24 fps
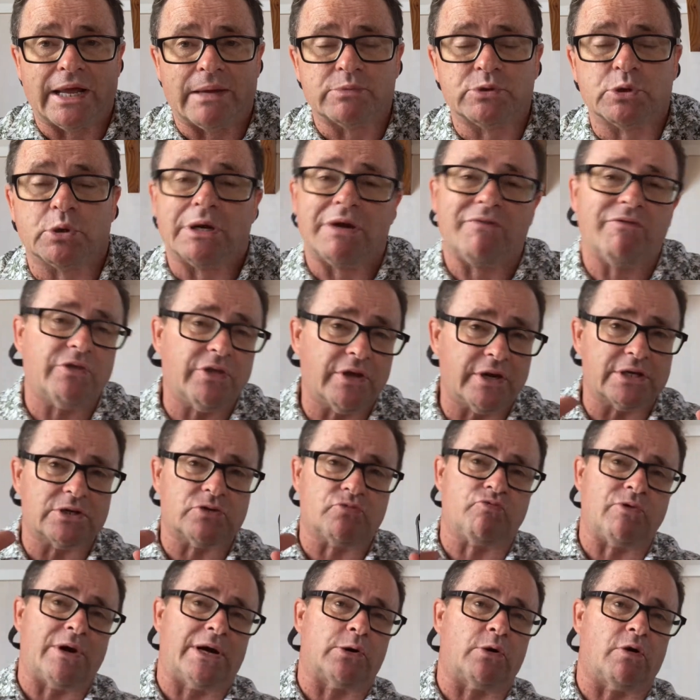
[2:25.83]
So everything is
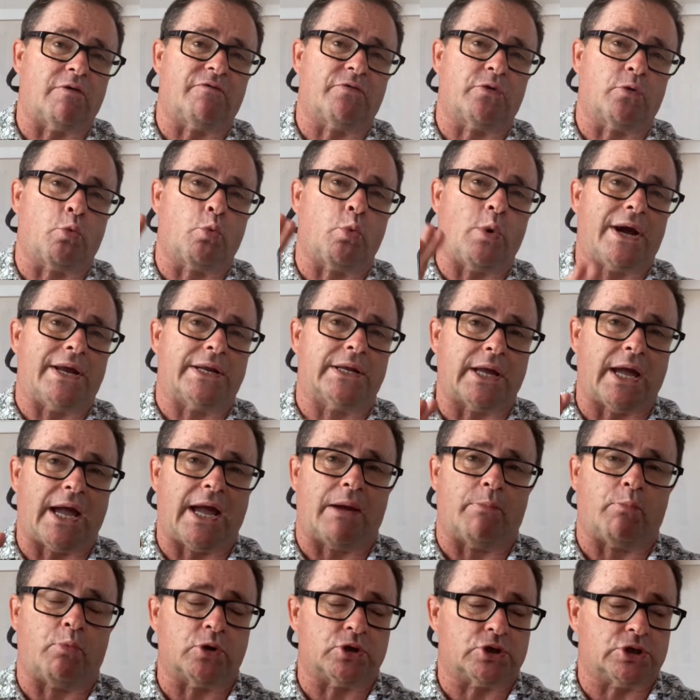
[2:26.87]
run off the one app,
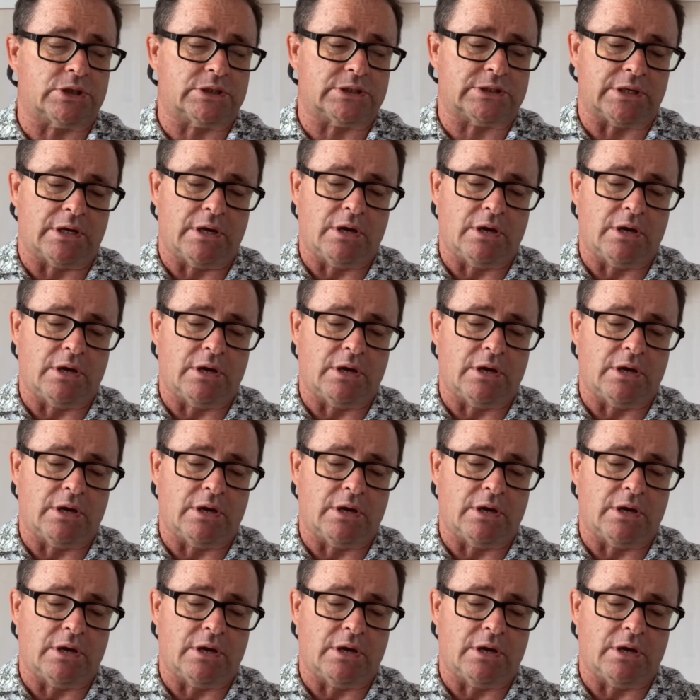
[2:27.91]
which is